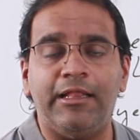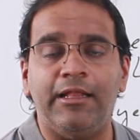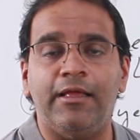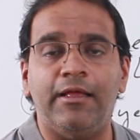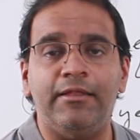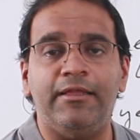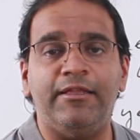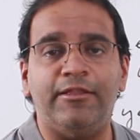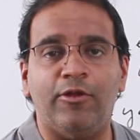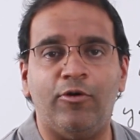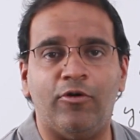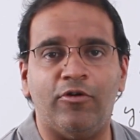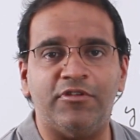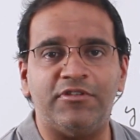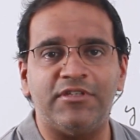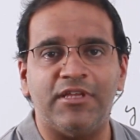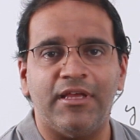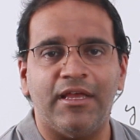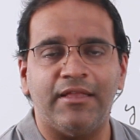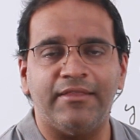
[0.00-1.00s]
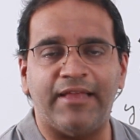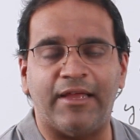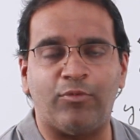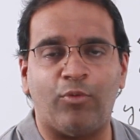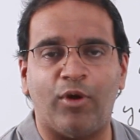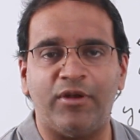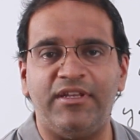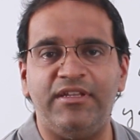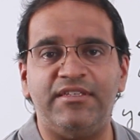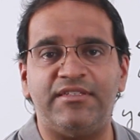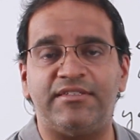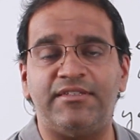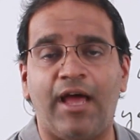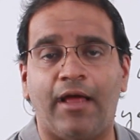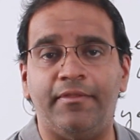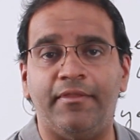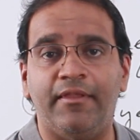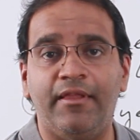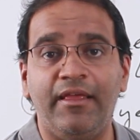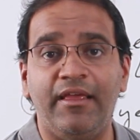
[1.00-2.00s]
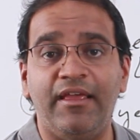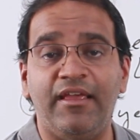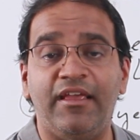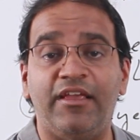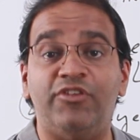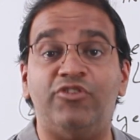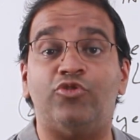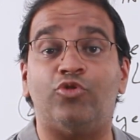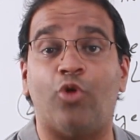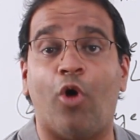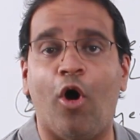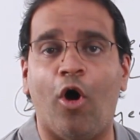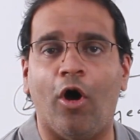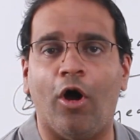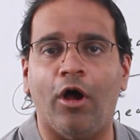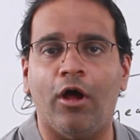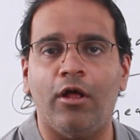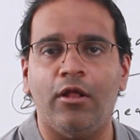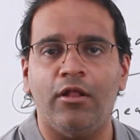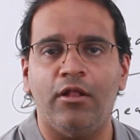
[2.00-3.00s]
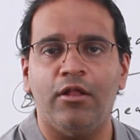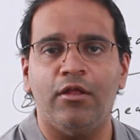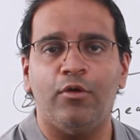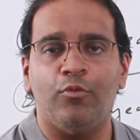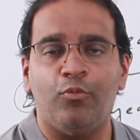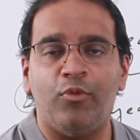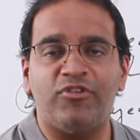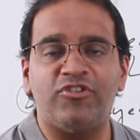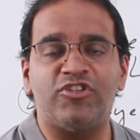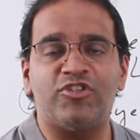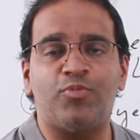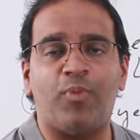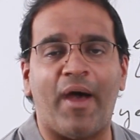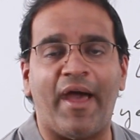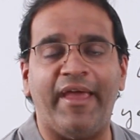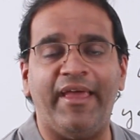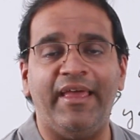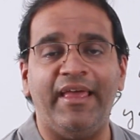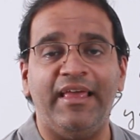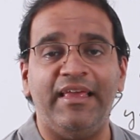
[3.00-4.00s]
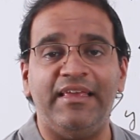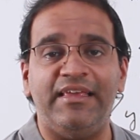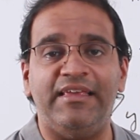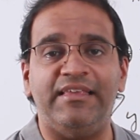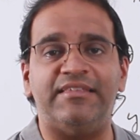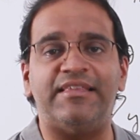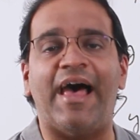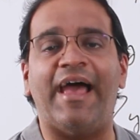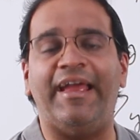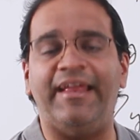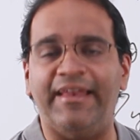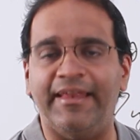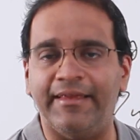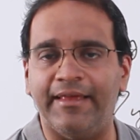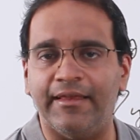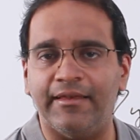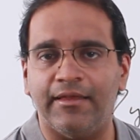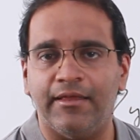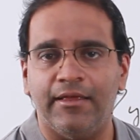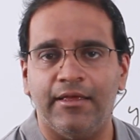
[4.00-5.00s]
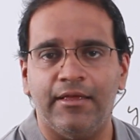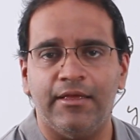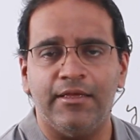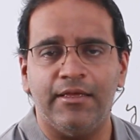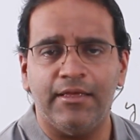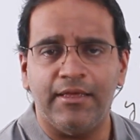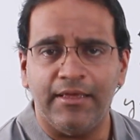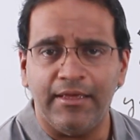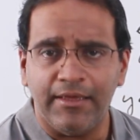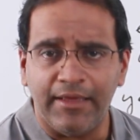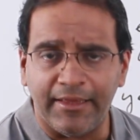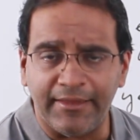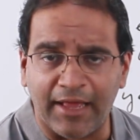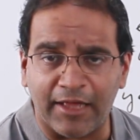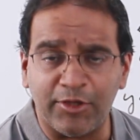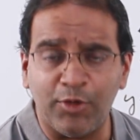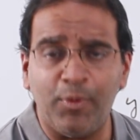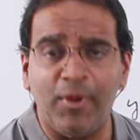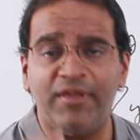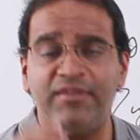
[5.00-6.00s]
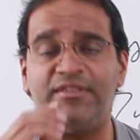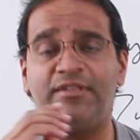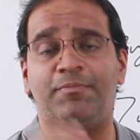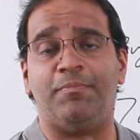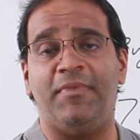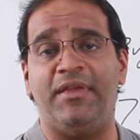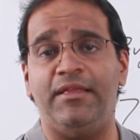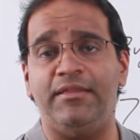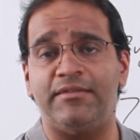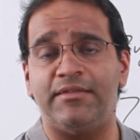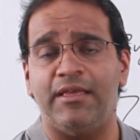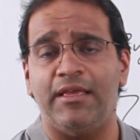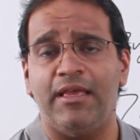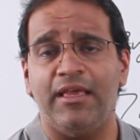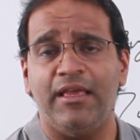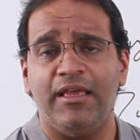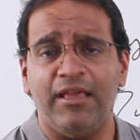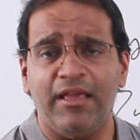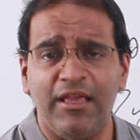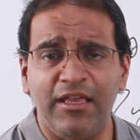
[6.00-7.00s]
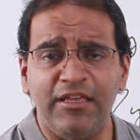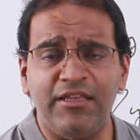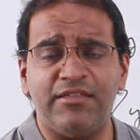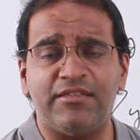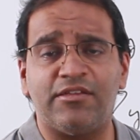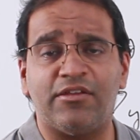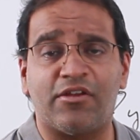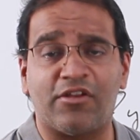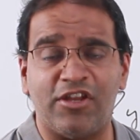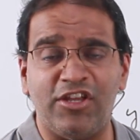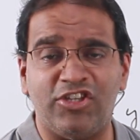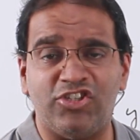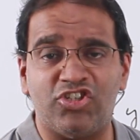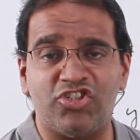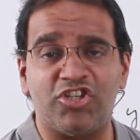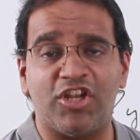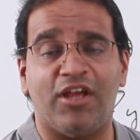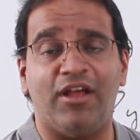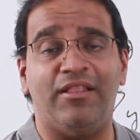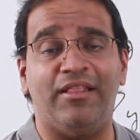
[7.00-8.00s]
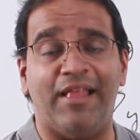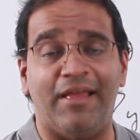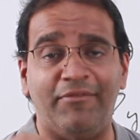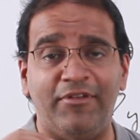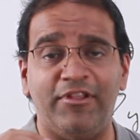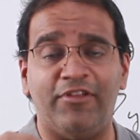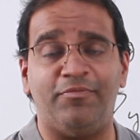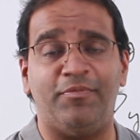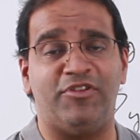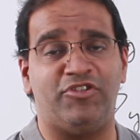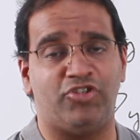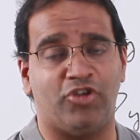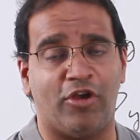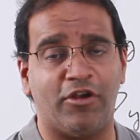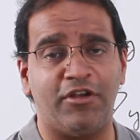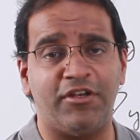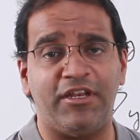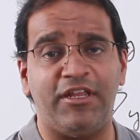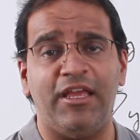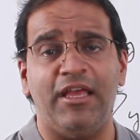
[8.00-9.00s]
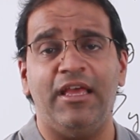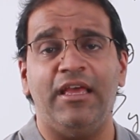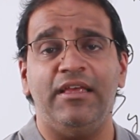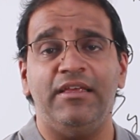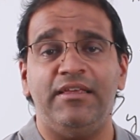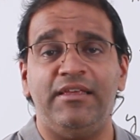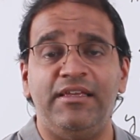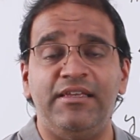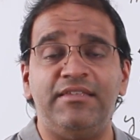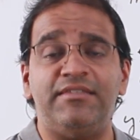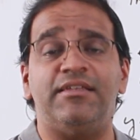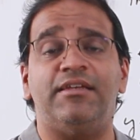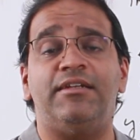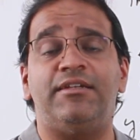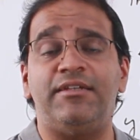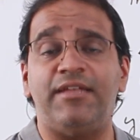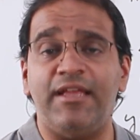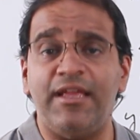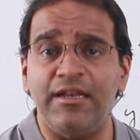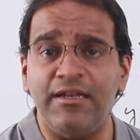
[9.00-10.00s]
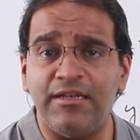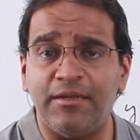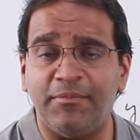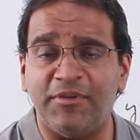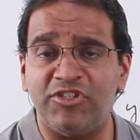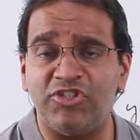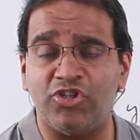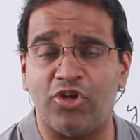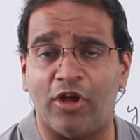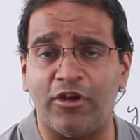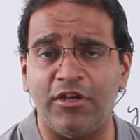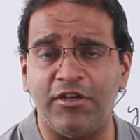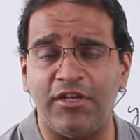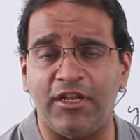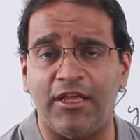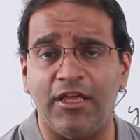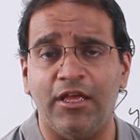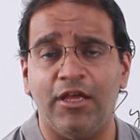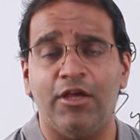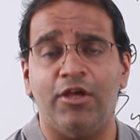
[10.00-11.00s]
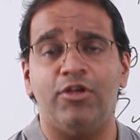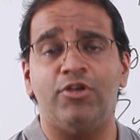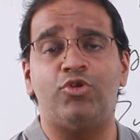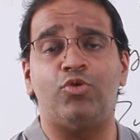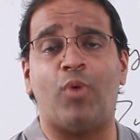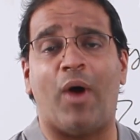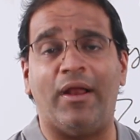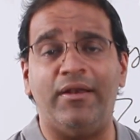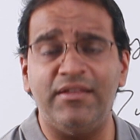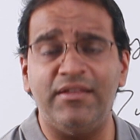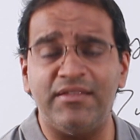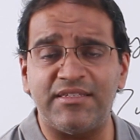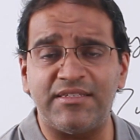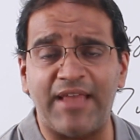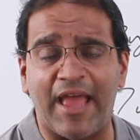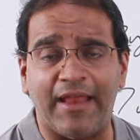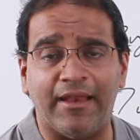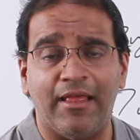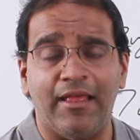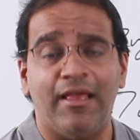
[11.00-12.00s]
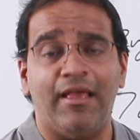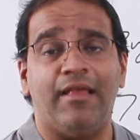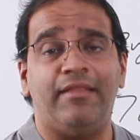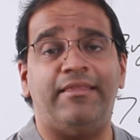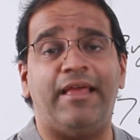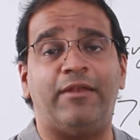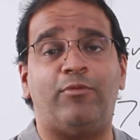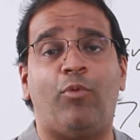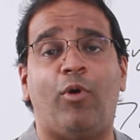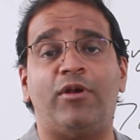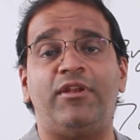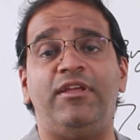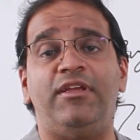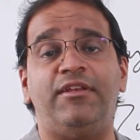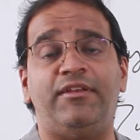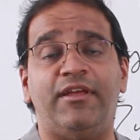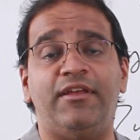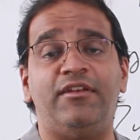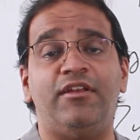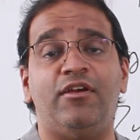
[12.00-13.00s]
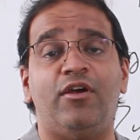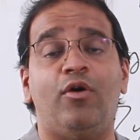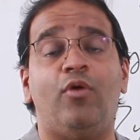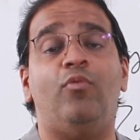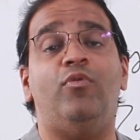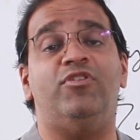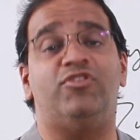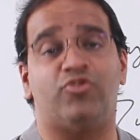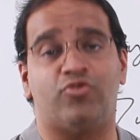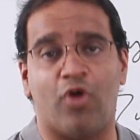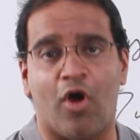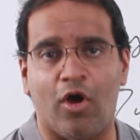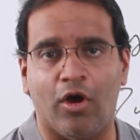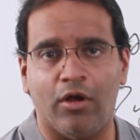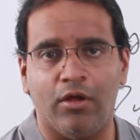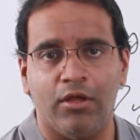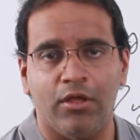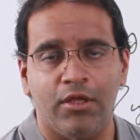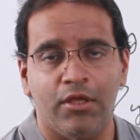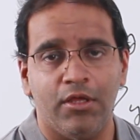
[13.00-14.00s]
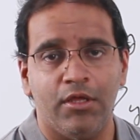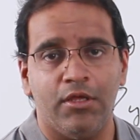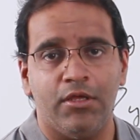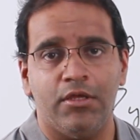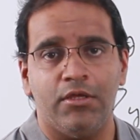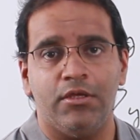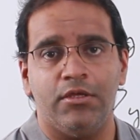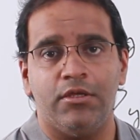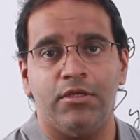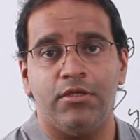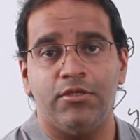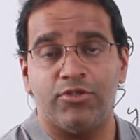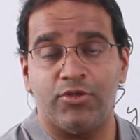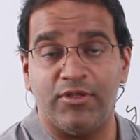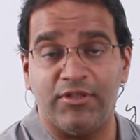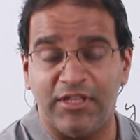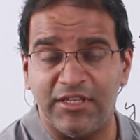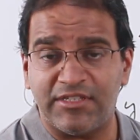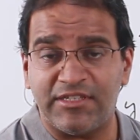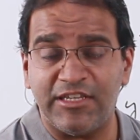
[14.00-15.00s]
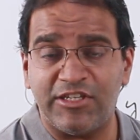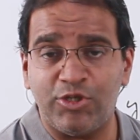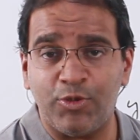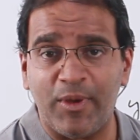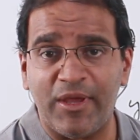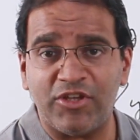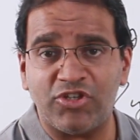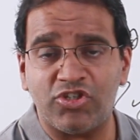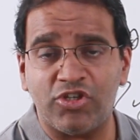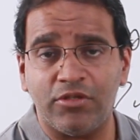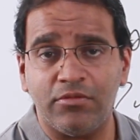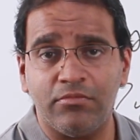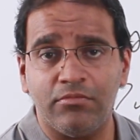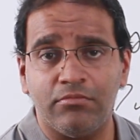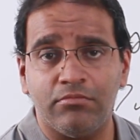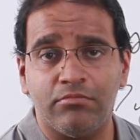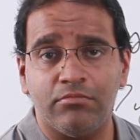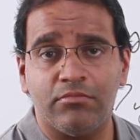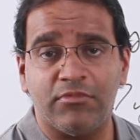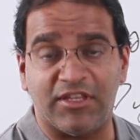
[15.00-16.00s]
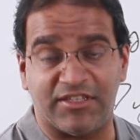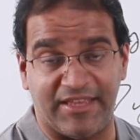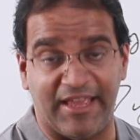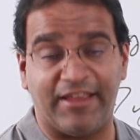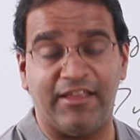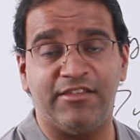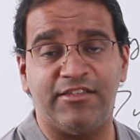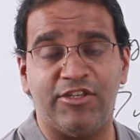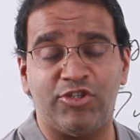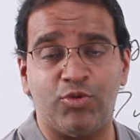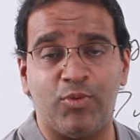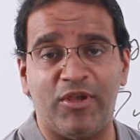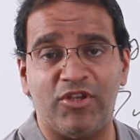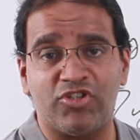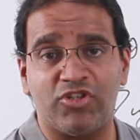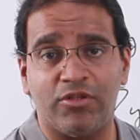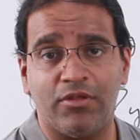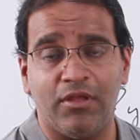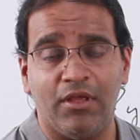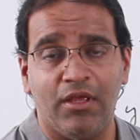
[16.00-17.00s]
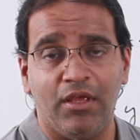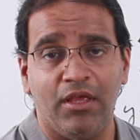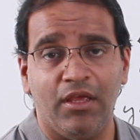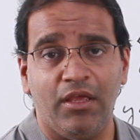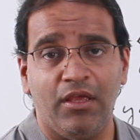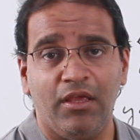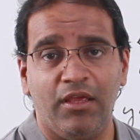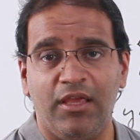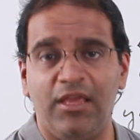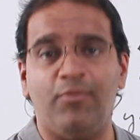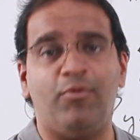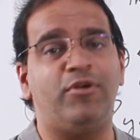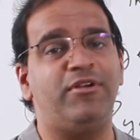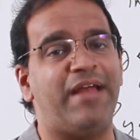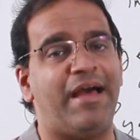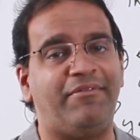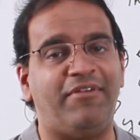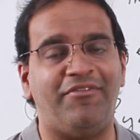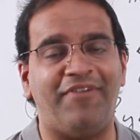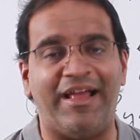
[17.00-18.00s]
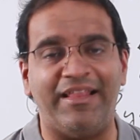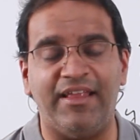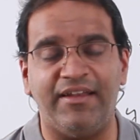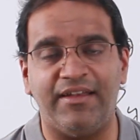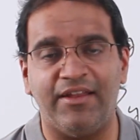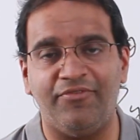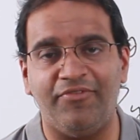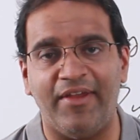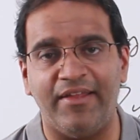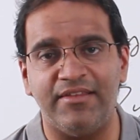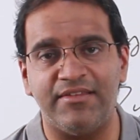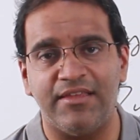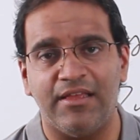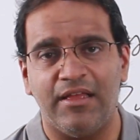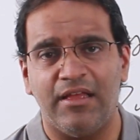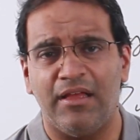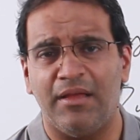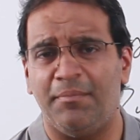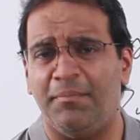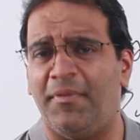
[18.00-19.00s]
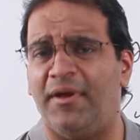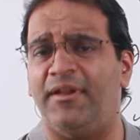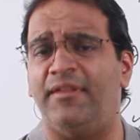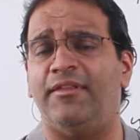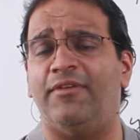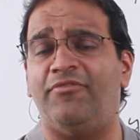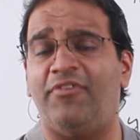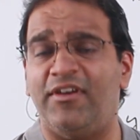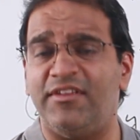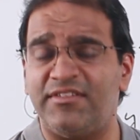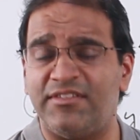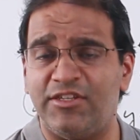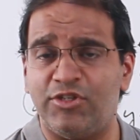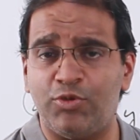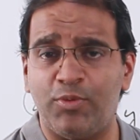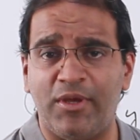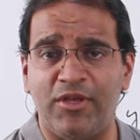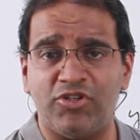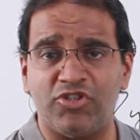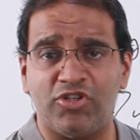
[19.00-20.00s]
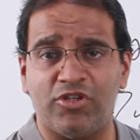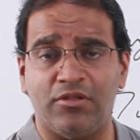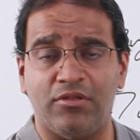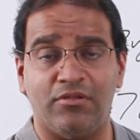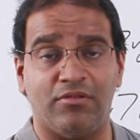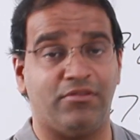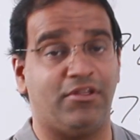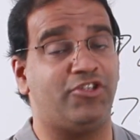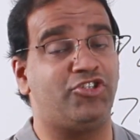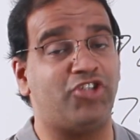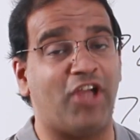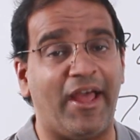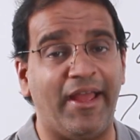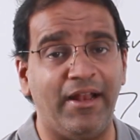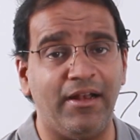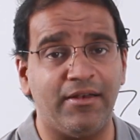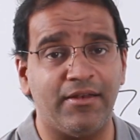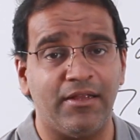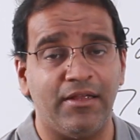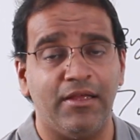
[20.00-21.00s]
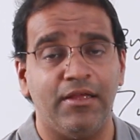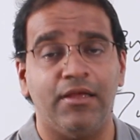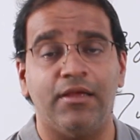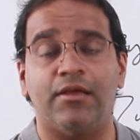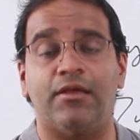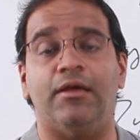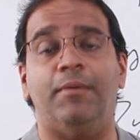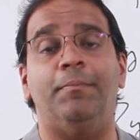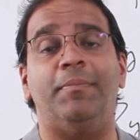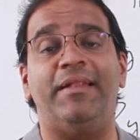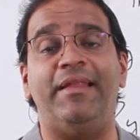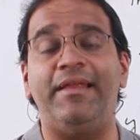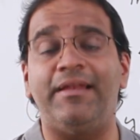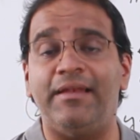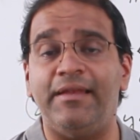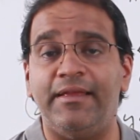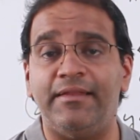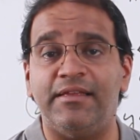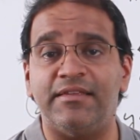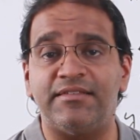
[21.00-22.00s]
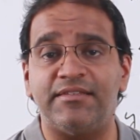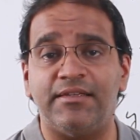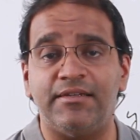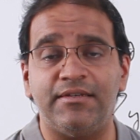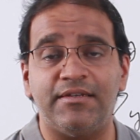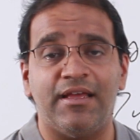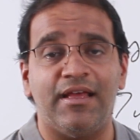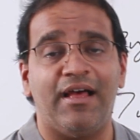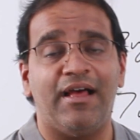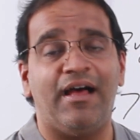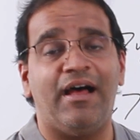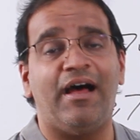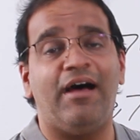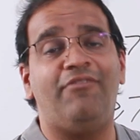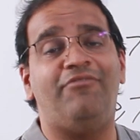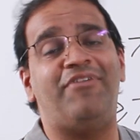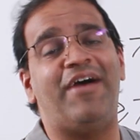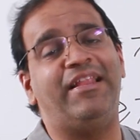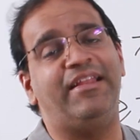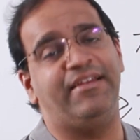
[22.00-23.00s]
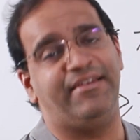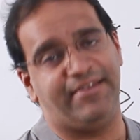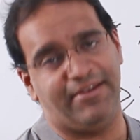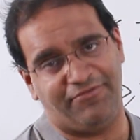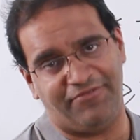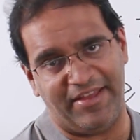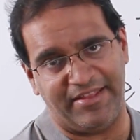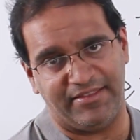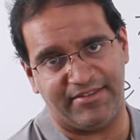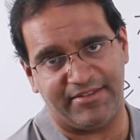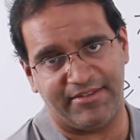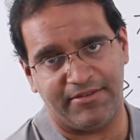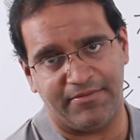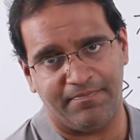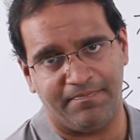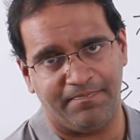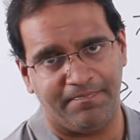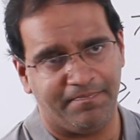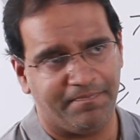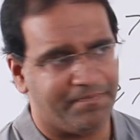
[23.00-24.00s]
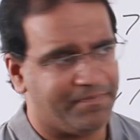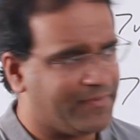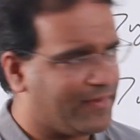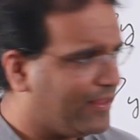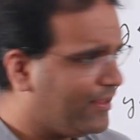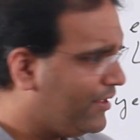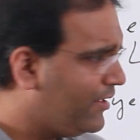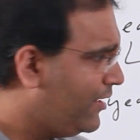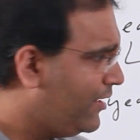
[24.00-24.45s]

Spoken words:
He clearly knows that what he's done is wrong, which is why he's hiding it. In other words, it means he's reached a level of maturity, he's attained a maturity to understand that what he did was wrong. So in this situation, the second situation, he won't have a valid defense, but in the first situation, the child, completely innocent, a valid defense.